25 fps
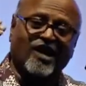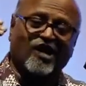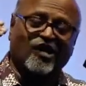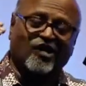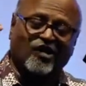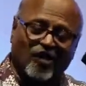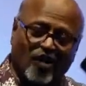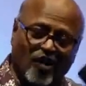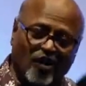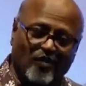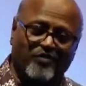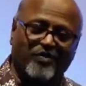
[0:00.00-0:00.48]

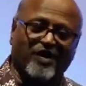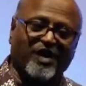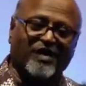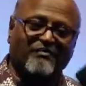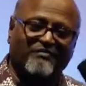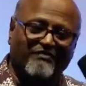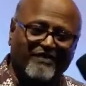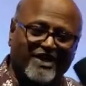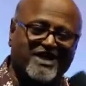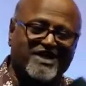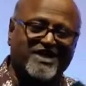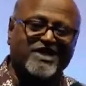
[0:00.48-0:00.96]
global
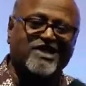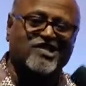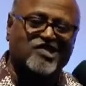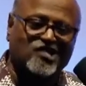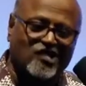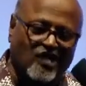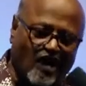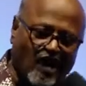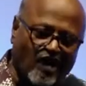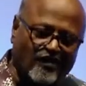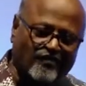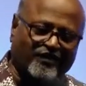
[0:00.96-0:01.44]
missions
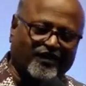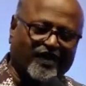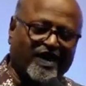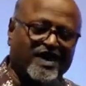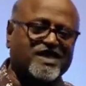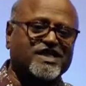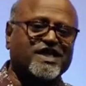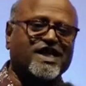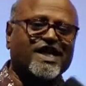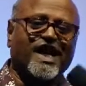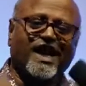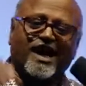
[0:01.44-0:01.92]

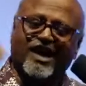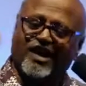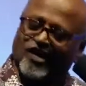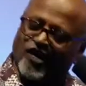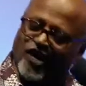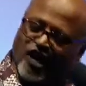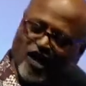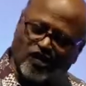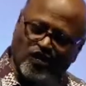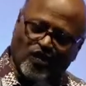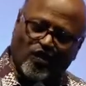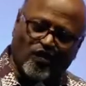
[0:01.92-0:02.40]
conference,
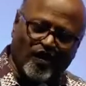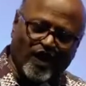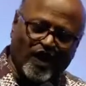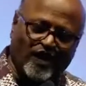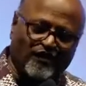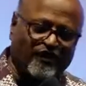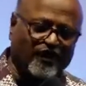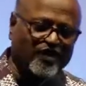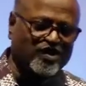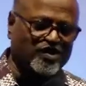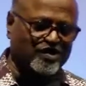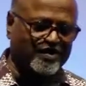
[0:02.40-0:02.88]
not only
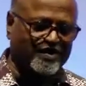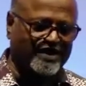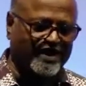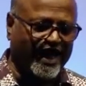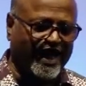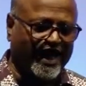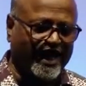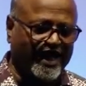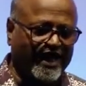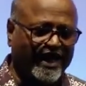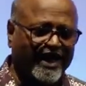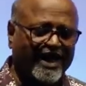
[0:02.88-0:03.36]
for
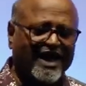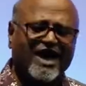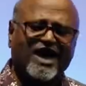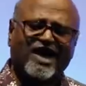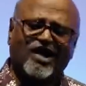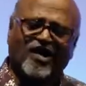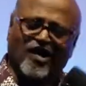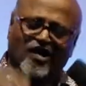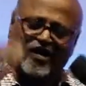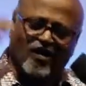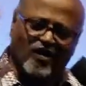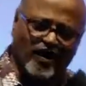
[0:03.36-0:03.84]
today,
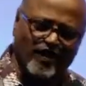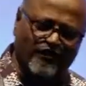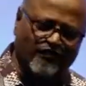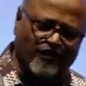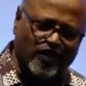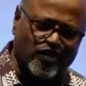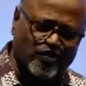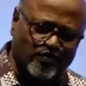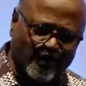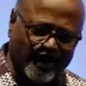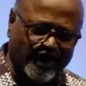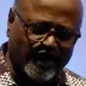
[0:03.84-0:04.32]
not only for
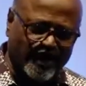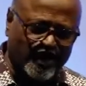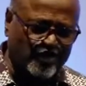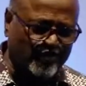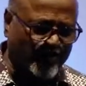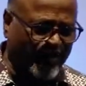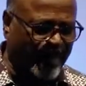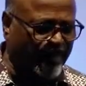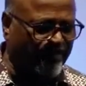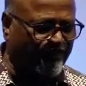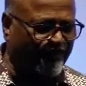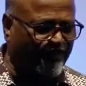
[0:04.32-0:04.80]

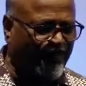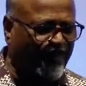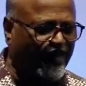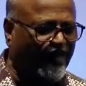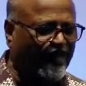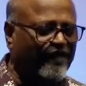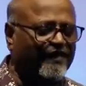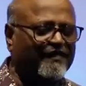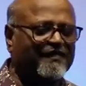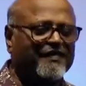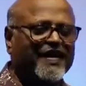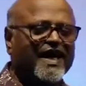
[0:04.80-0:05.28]

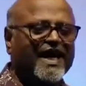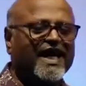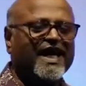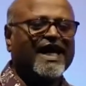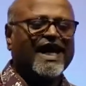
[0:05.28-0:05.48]
2024.